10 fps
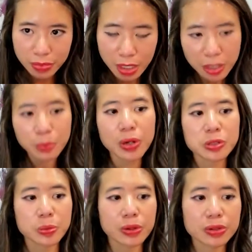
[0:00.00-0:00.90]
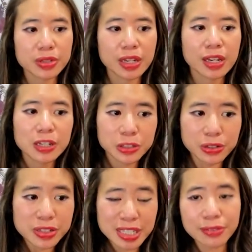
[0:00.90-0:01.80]
composables. So
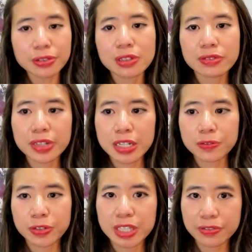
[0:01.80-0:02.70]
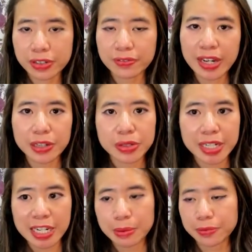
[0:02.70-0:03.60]
there's several of these for different value
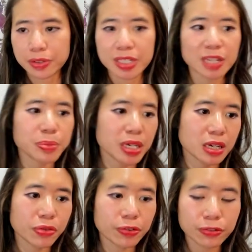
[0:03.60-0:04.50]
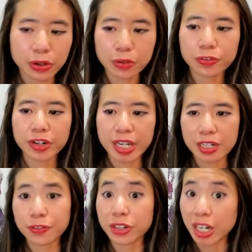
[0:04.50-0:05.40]
types, for DP, for float, for
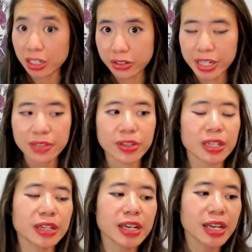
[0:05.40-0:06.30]
int, for color even.